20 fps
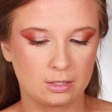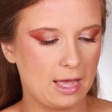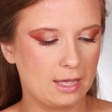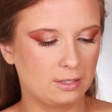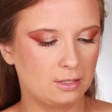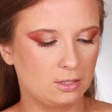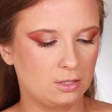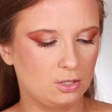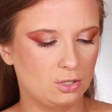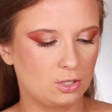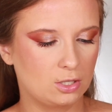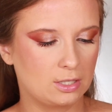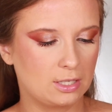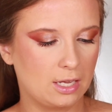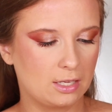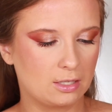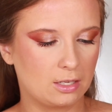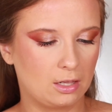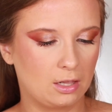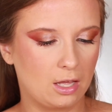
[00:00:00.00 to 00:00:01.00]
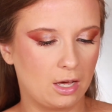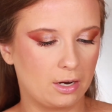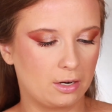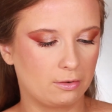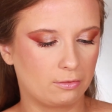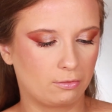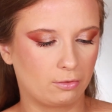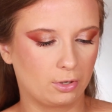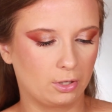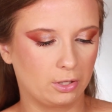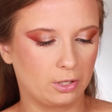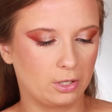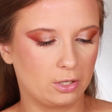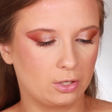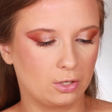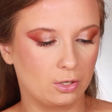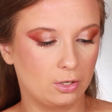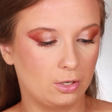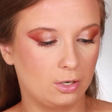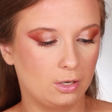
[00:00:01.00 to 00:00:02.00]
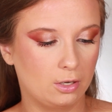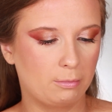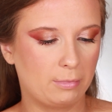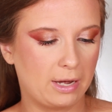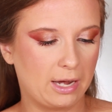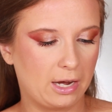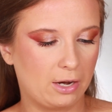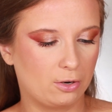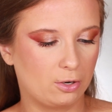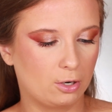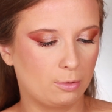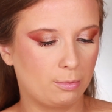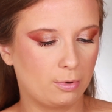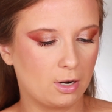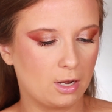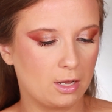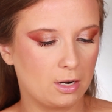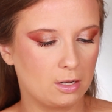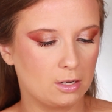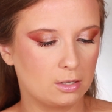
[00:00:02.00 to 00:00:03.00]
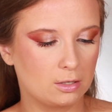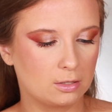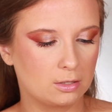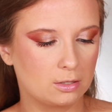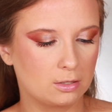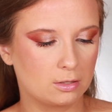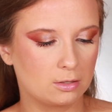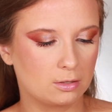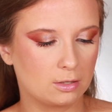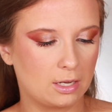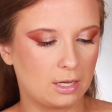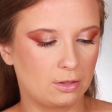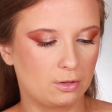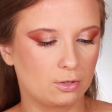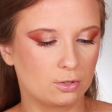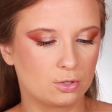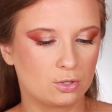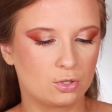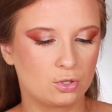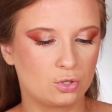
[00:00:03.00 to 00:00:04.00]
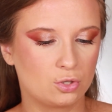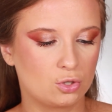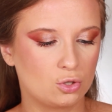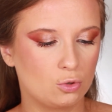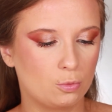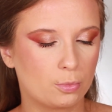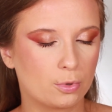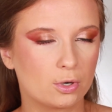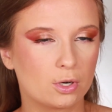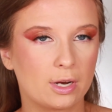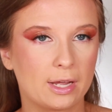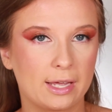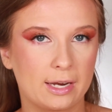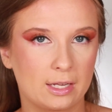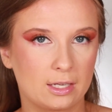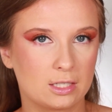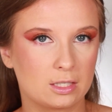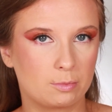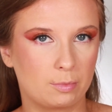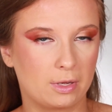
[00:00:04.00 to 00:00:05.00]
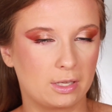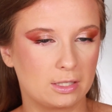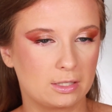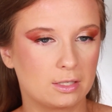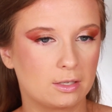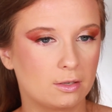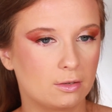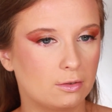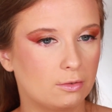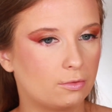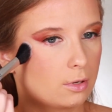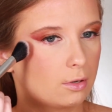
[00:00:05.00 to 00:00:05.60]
Essence just has a lot of really good powder products and they're super inexpensive.